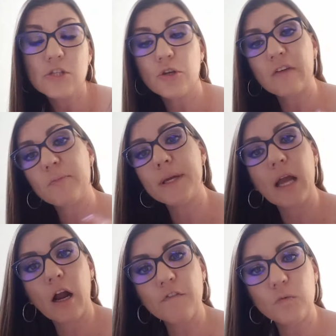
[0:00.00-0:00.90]
So you have to be
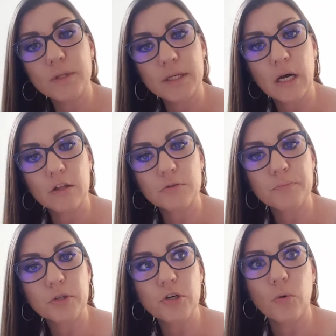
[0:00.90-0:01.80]
careful with the color
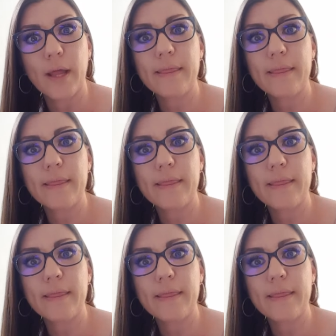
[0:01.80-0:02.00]
blue,